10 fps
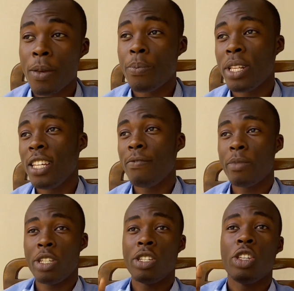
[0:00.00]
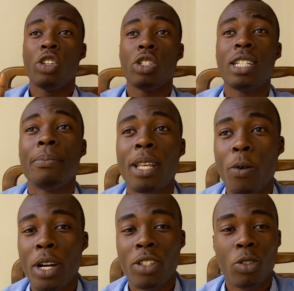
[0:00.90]
Believe me, your chapter
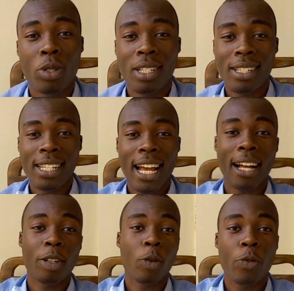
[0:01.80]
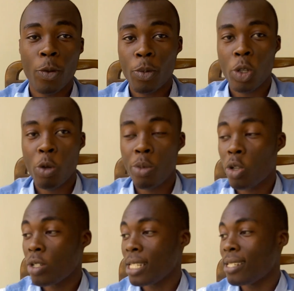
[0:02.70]
1 you could easily adopt from someone
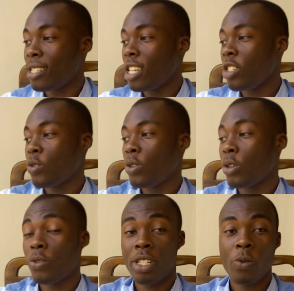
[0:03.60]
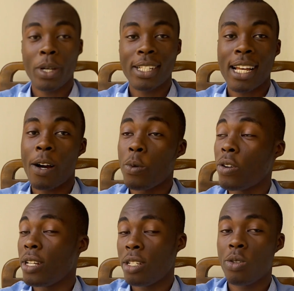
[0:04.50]
because it's the history of SIWES, and we
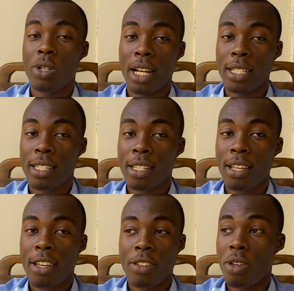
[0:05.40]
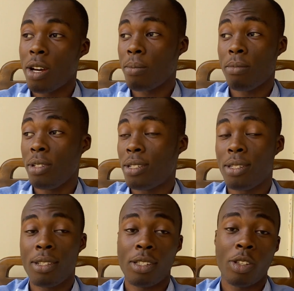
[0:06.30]
already know that
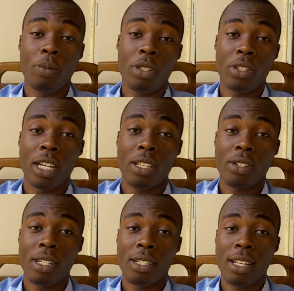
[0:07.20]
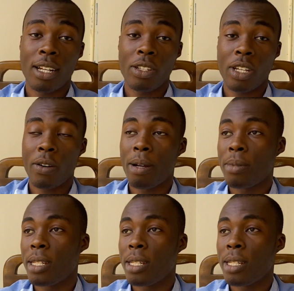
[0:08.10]
it's something you get on the internet. You get what I'm